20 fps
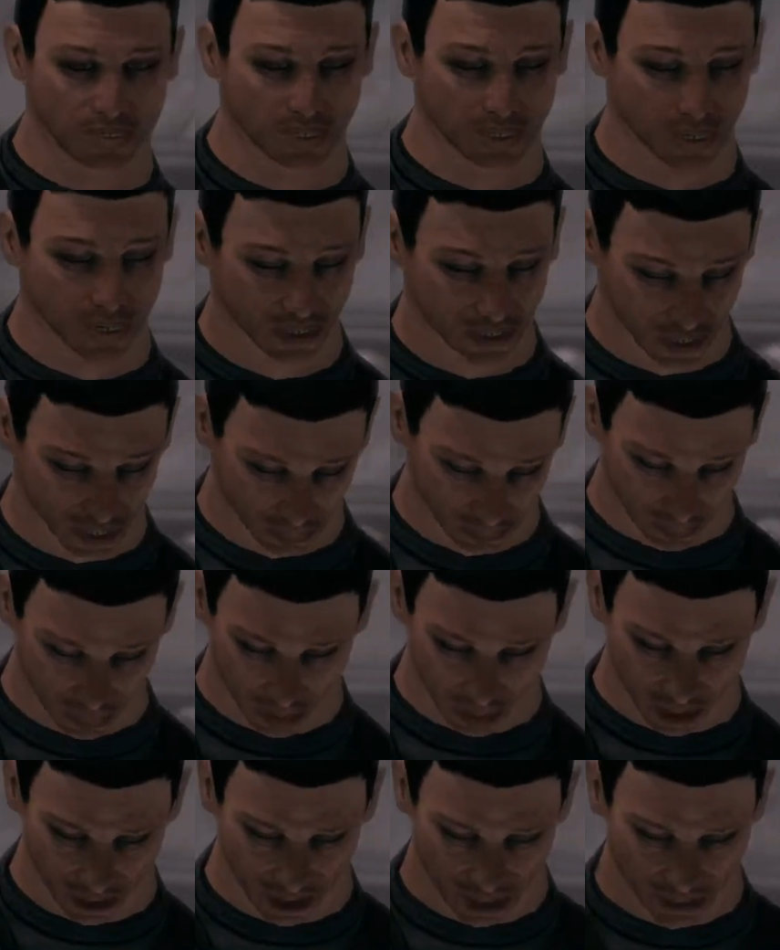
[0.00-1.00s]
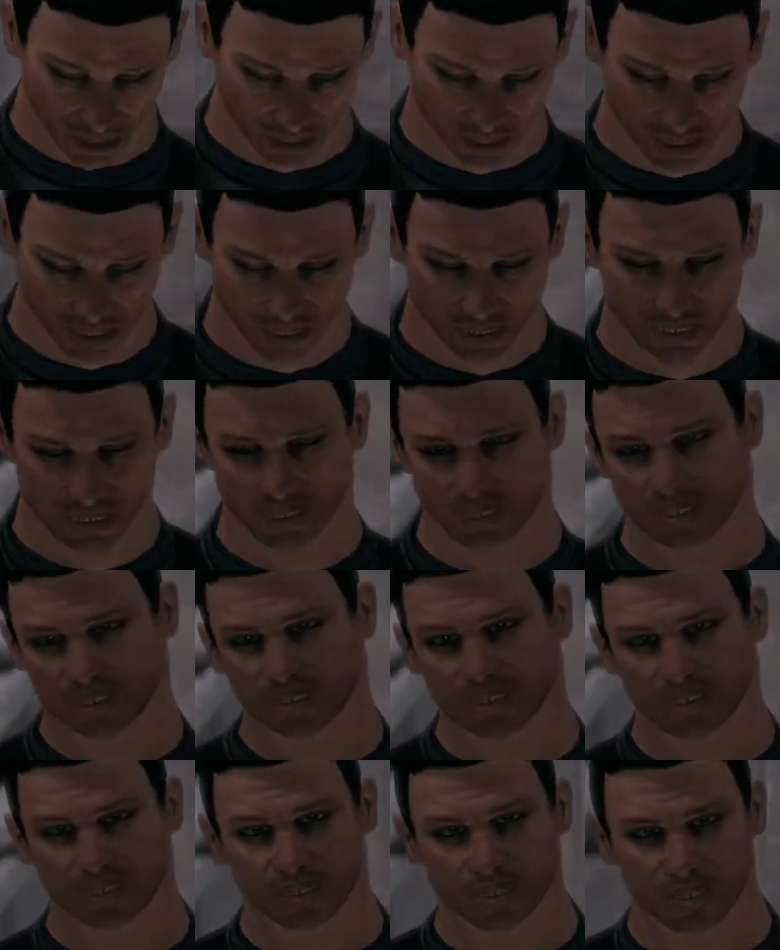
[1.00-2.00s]
that kind of fight.
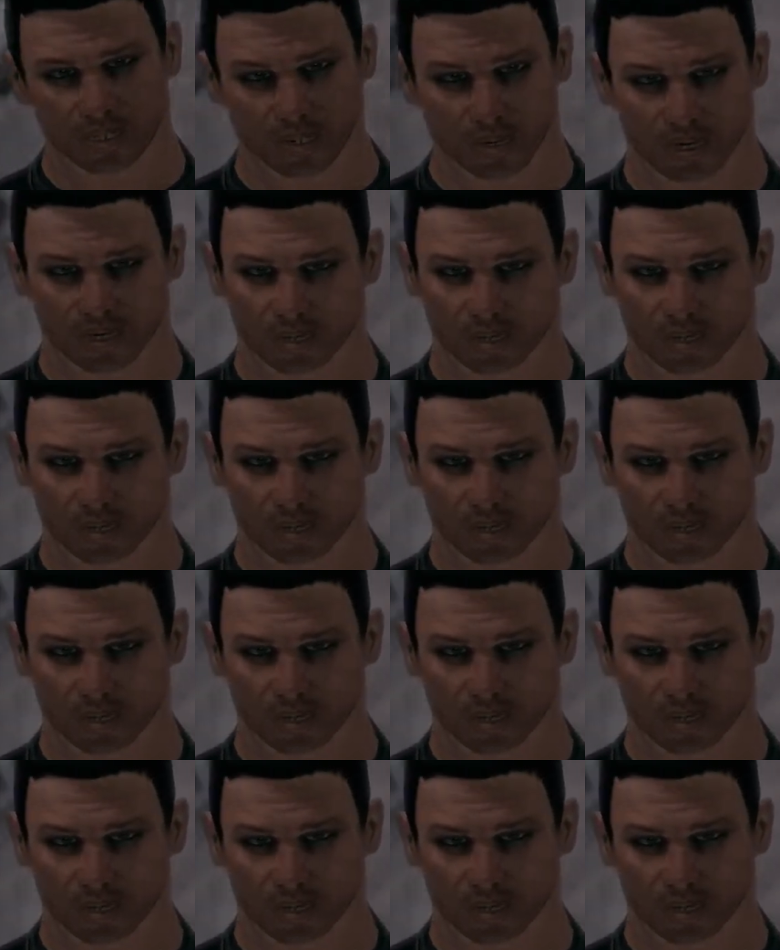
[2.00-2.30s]
It's